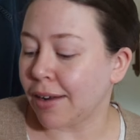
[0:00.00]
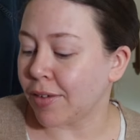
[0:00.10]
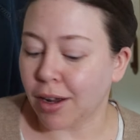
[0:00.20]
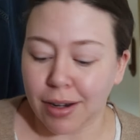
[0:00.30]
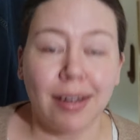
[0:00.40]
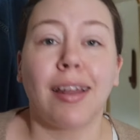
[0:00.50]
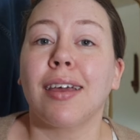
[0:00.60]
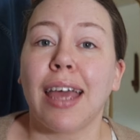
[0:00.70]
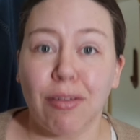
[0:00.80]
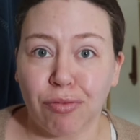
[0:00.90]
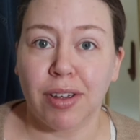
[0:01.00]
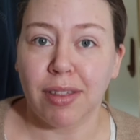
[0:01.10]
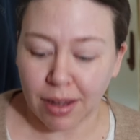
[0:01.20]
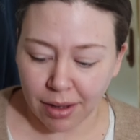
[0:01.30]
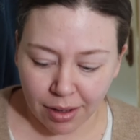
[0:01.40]
I've got it in like
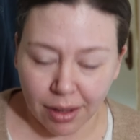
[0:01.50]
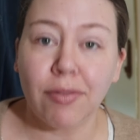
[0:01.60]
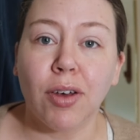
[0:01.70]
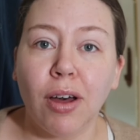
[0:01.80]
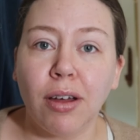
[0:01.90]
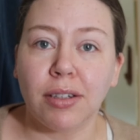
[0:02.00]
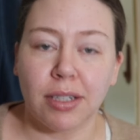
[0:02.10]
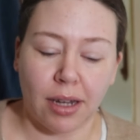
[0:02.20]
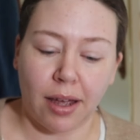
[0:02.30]
everything I've got.